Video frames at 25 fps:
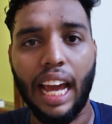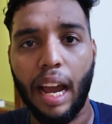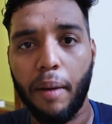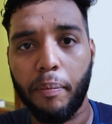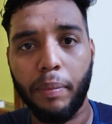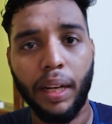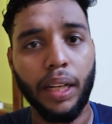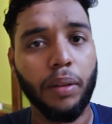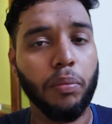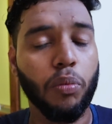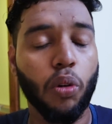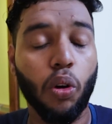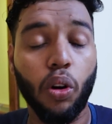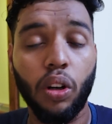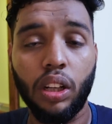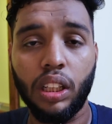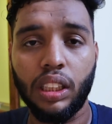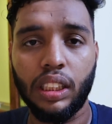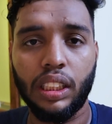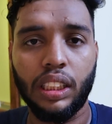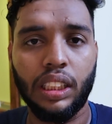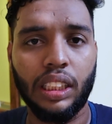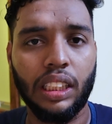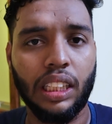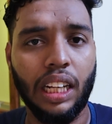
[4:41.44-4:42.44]
tablet mode
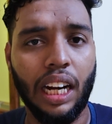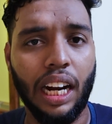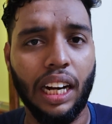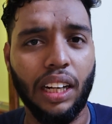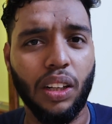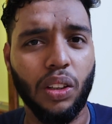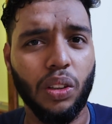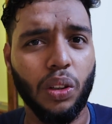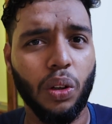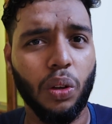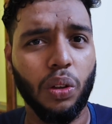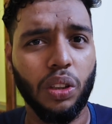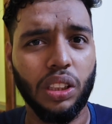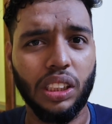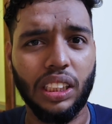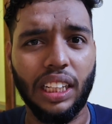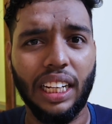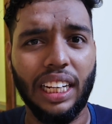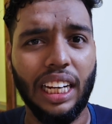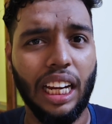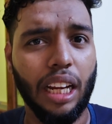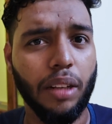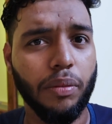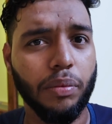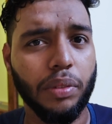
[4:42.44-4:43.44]
I don't know
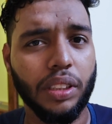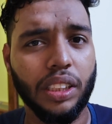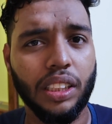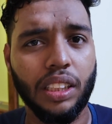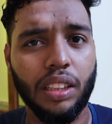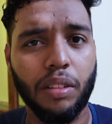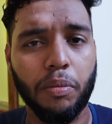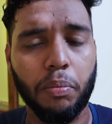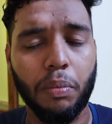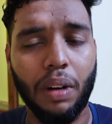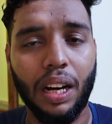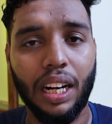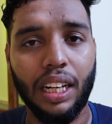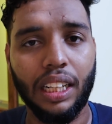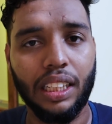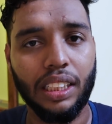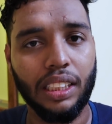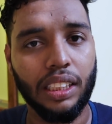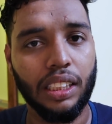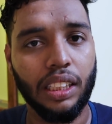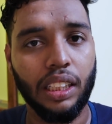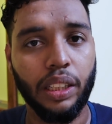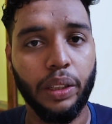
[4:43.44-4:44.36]
the names but